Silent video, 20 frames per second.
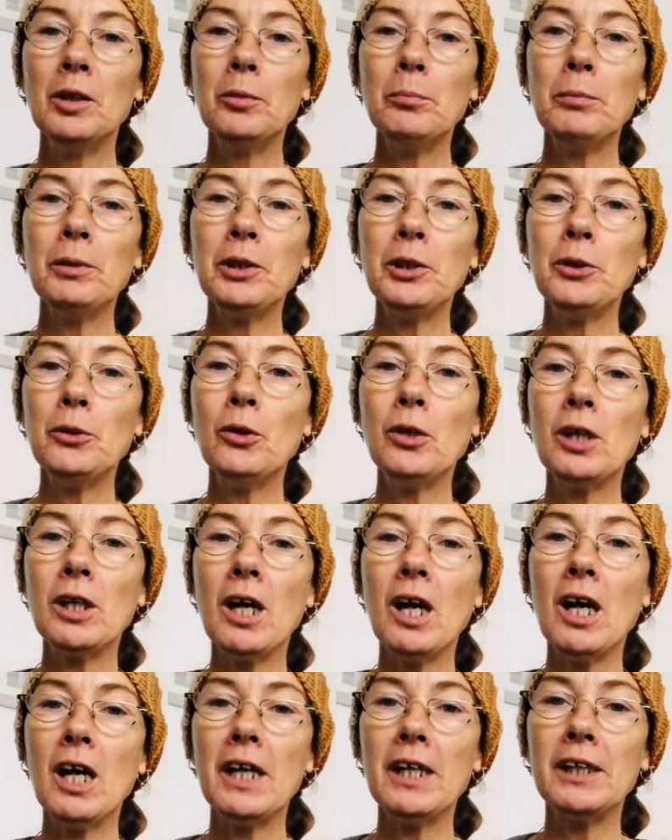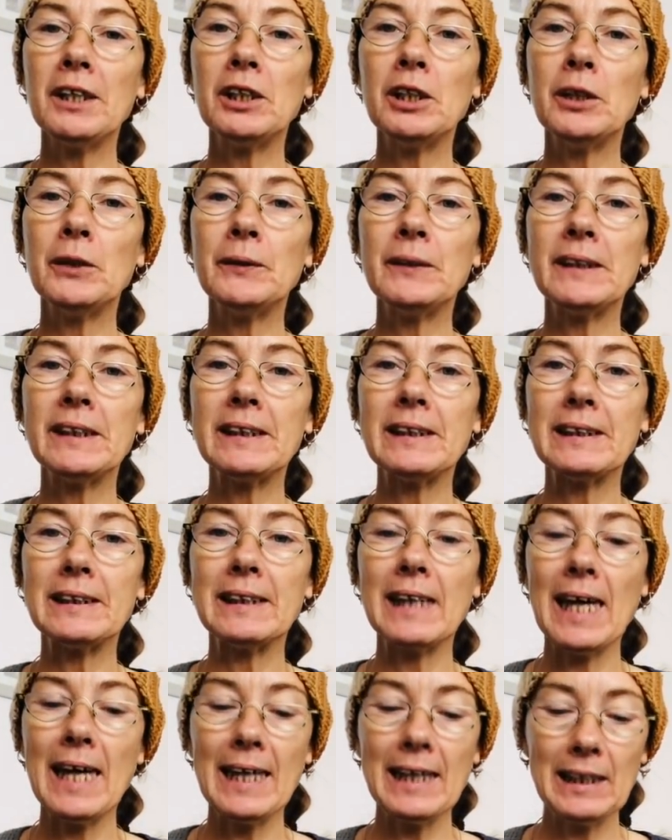But your guide knows
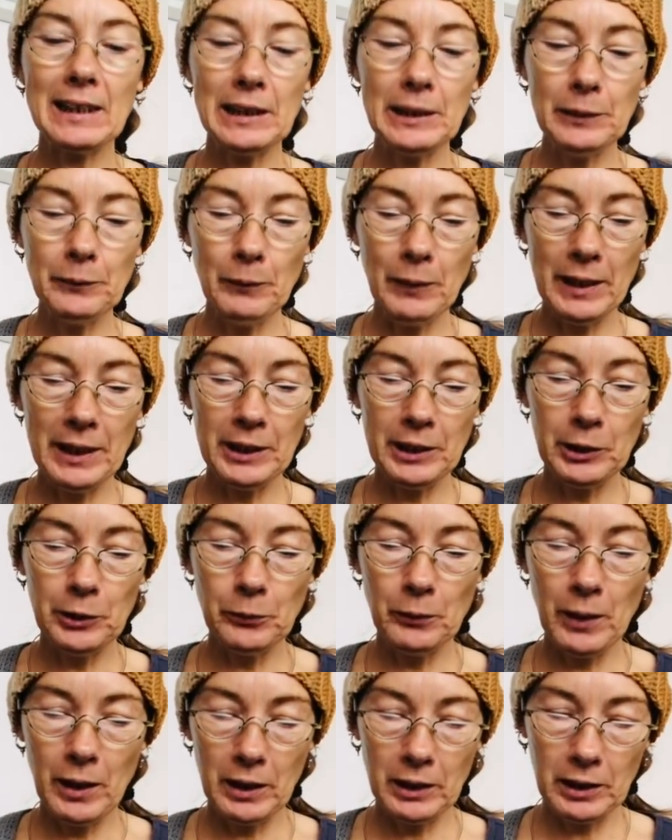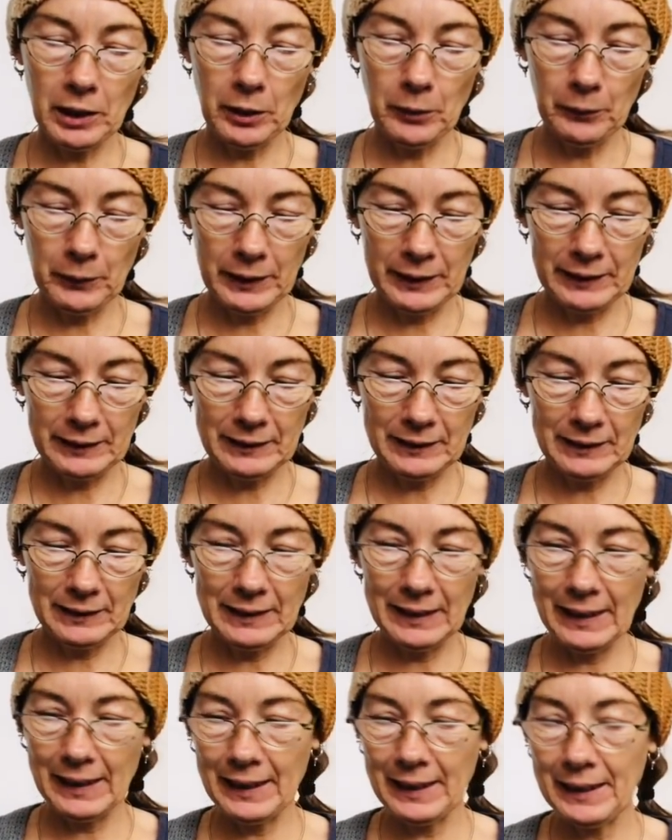exactly where you are going
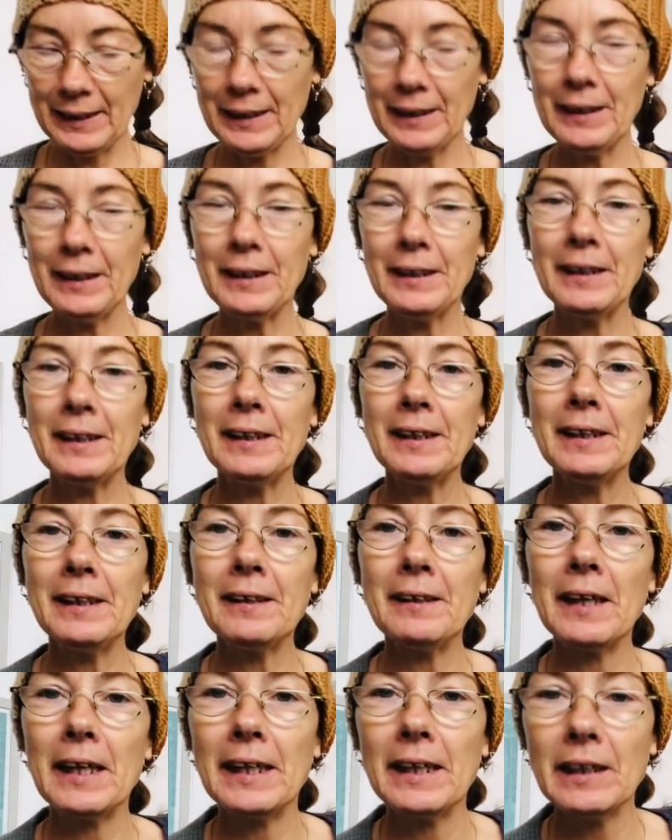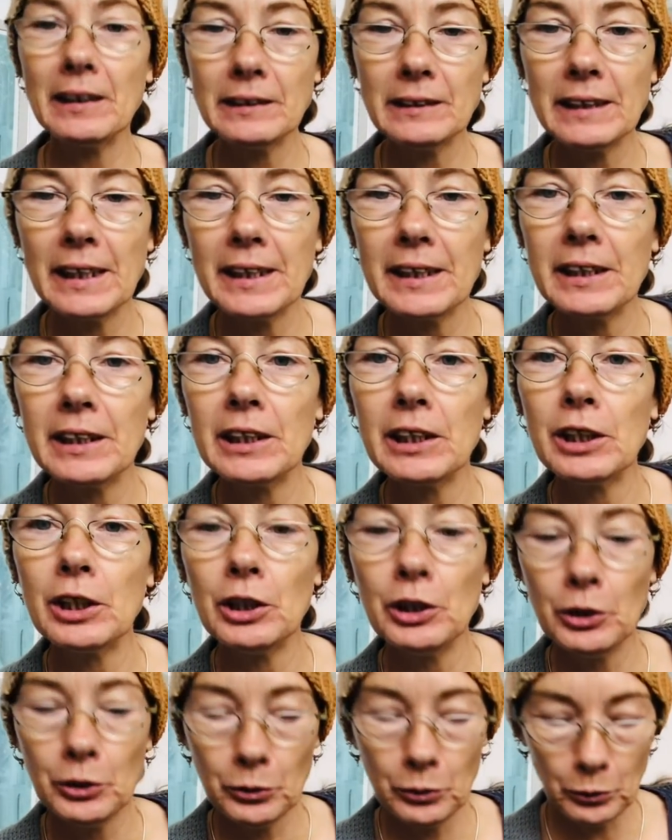today. They are taking
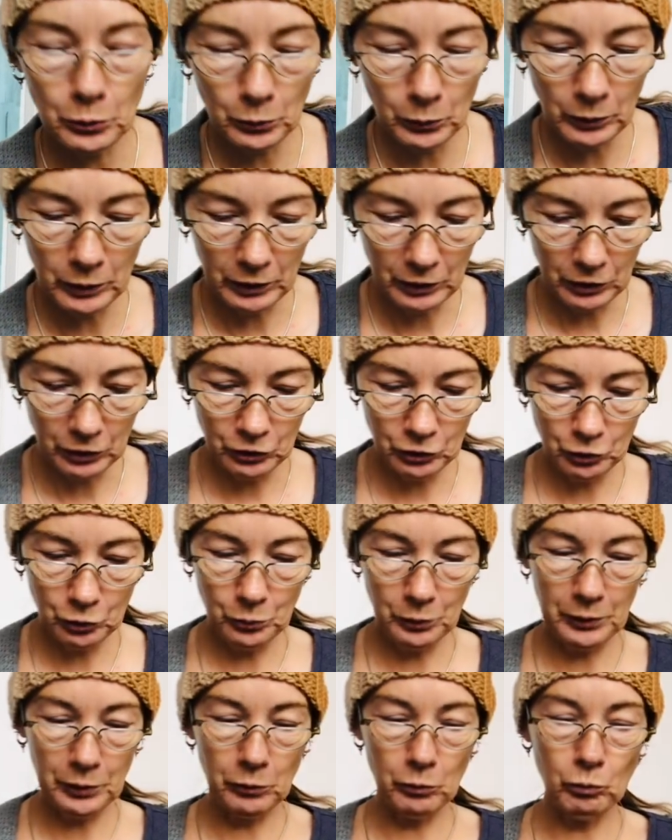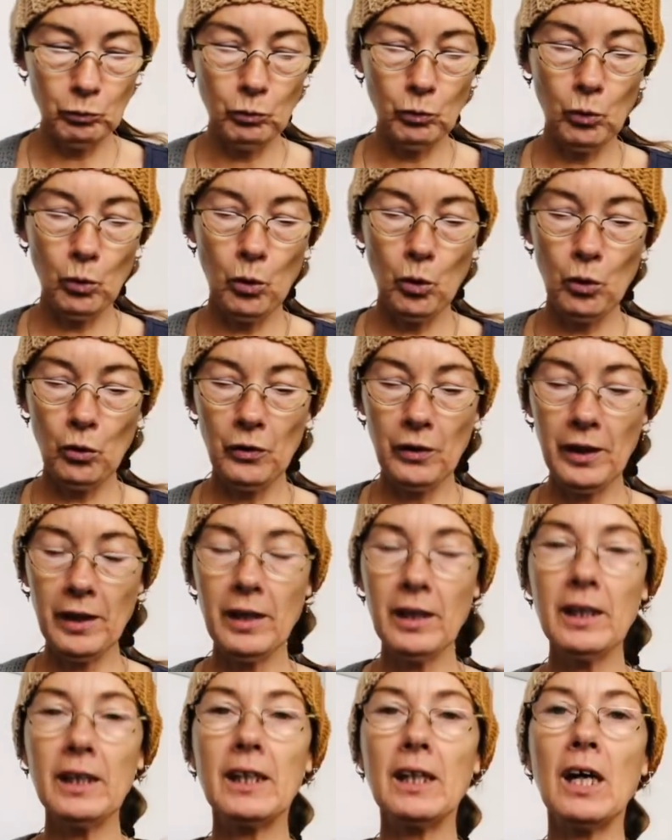you to an Aurora
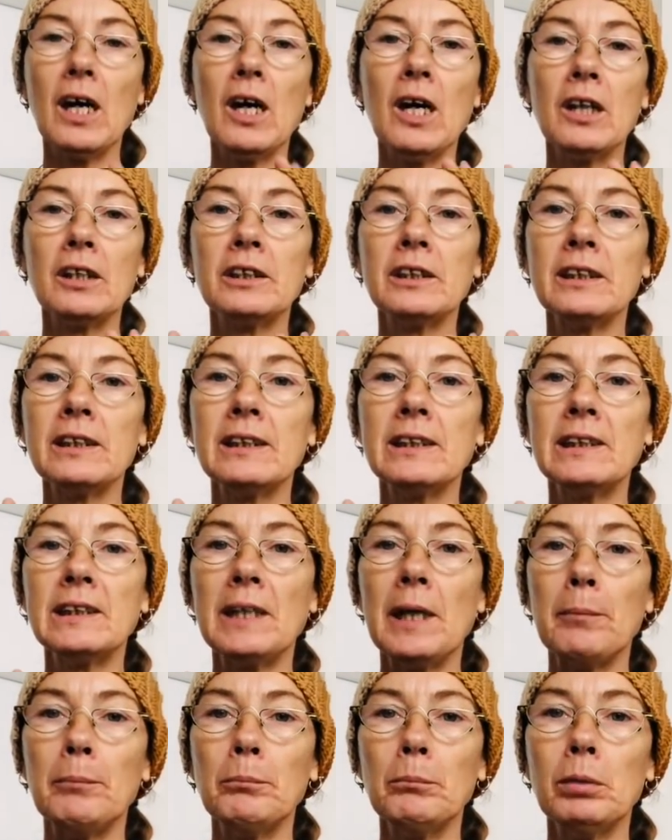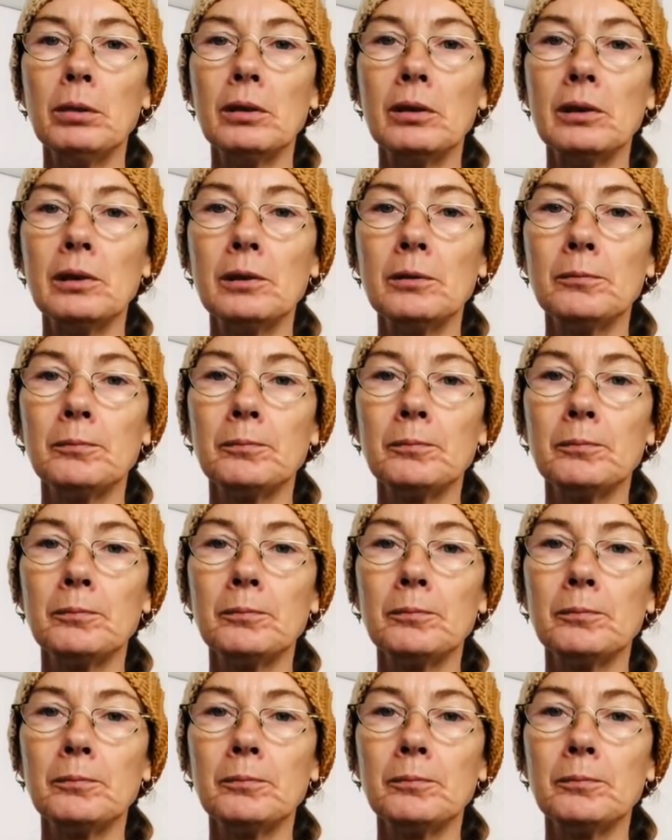Garden Temple.